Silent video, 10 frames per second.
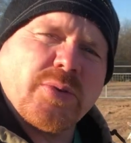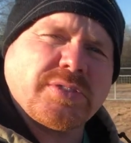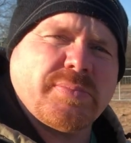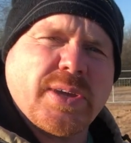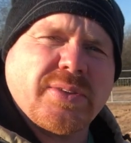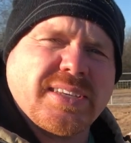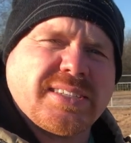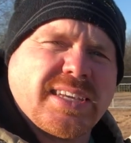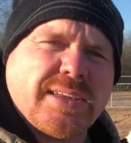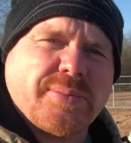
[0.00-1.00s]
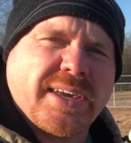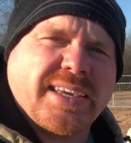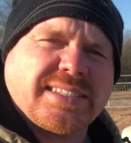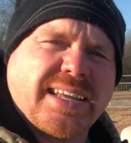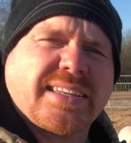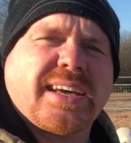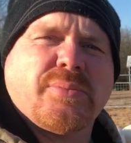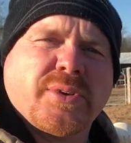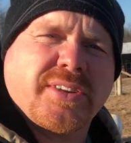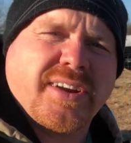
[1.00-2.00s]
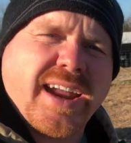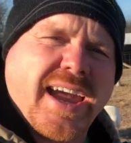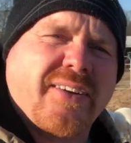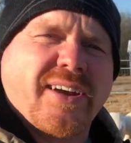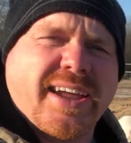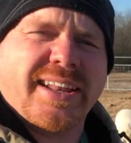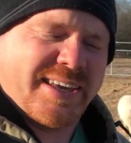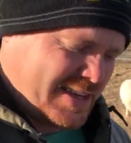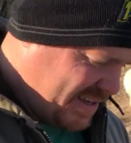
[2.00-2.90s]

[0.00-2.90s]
wants to be with his sheep. He's got to come where they're at, right?